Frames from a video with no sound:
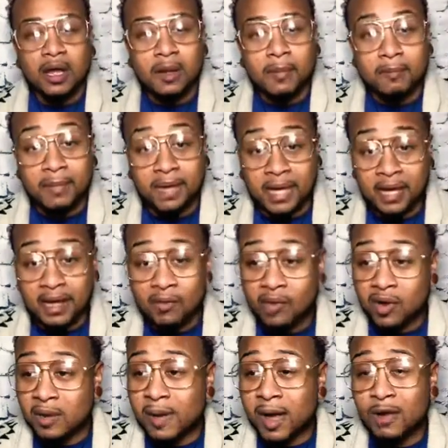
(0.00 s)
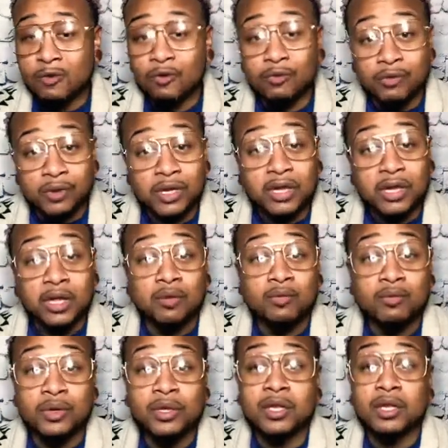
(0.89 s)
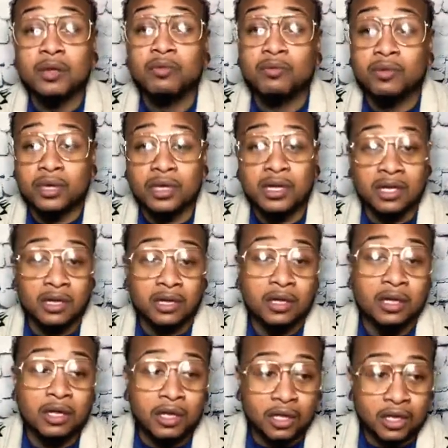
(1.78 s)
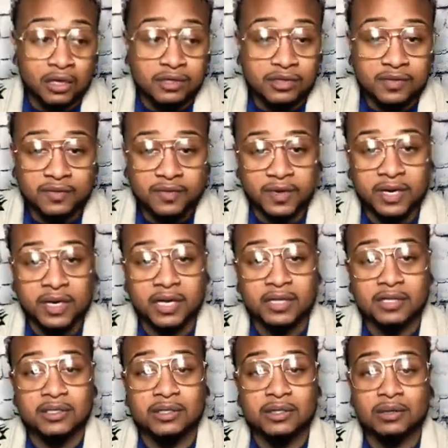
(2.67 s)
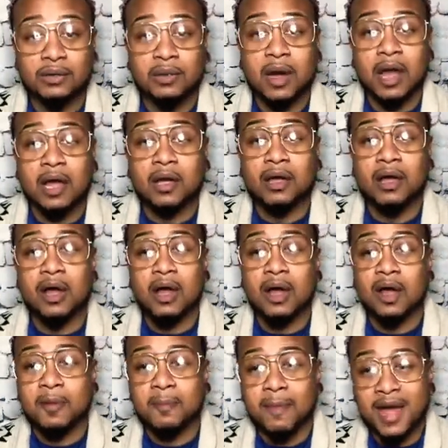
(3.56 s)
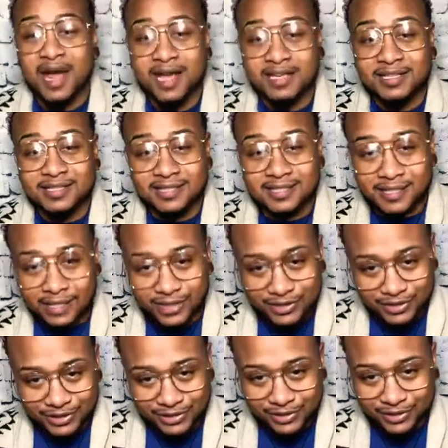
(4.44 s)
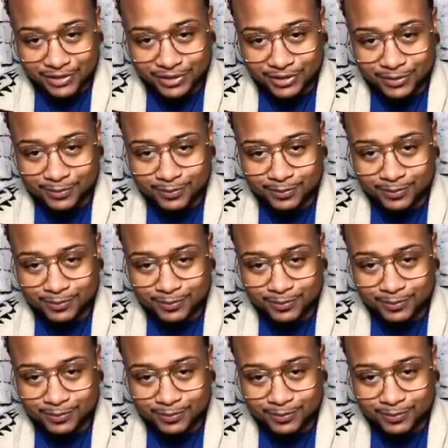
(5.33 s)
Me and one of my really, really, really close friends, who I call my sister,